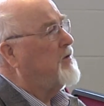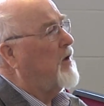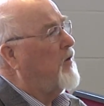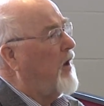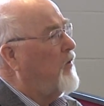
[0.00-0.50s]

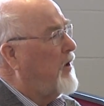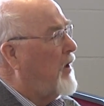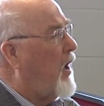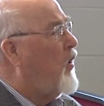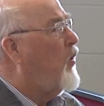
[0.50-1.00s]
so they would
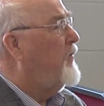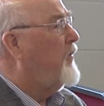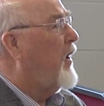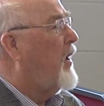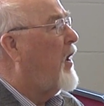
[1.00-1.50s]
know if
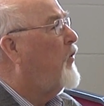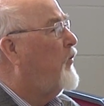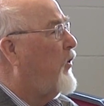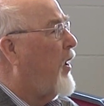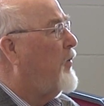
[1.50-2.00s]
they own
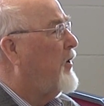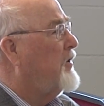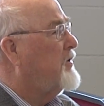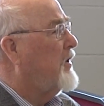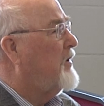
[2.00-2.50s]

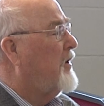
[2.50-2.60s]
properties